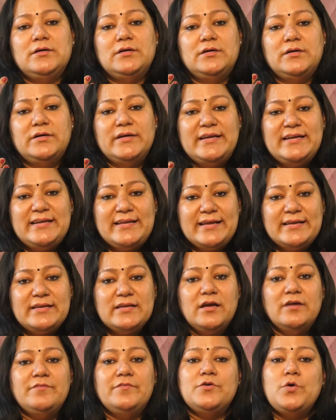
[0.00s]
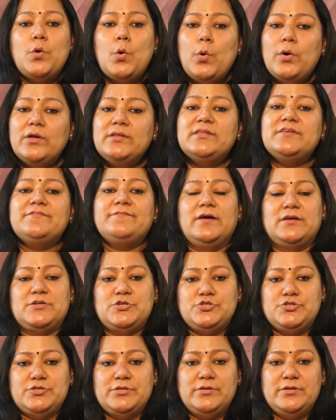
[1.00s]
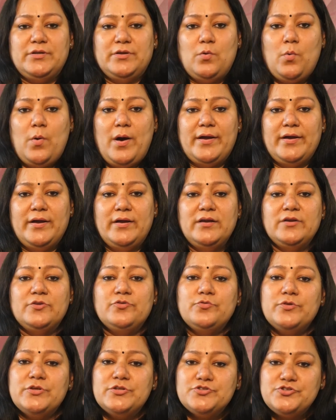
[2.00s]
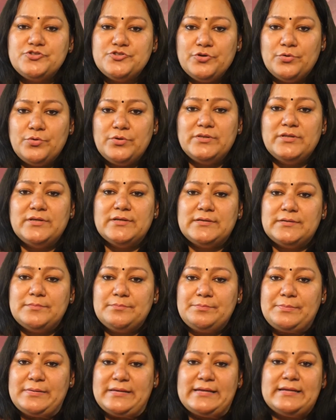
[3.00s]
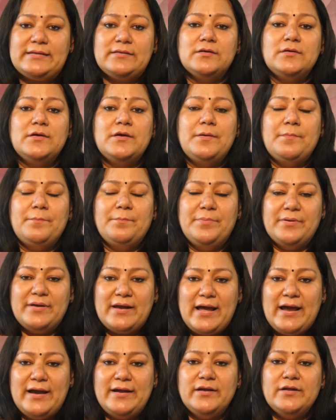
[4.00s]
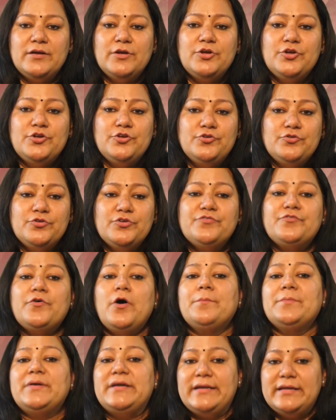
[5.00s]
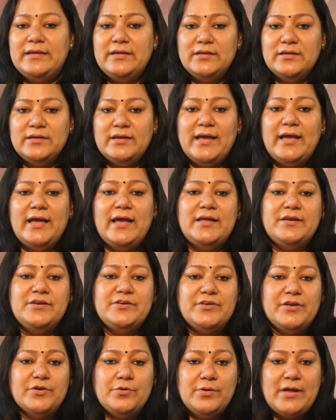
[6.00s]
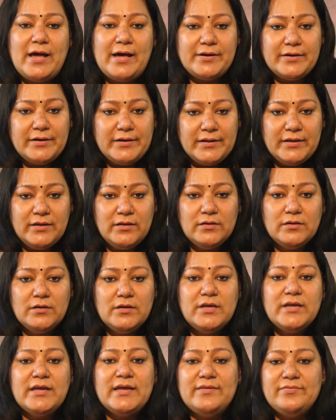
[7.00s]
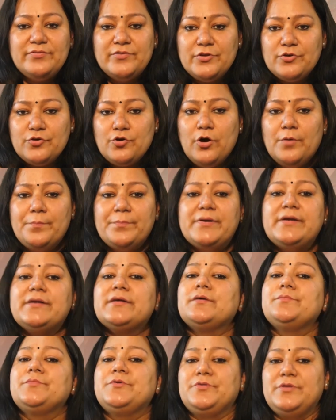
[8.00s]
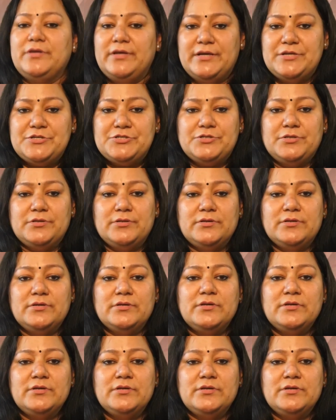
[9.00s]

uh, it can cover all the function required to ensure the complete brand uniformity and regularity in their corporate communication.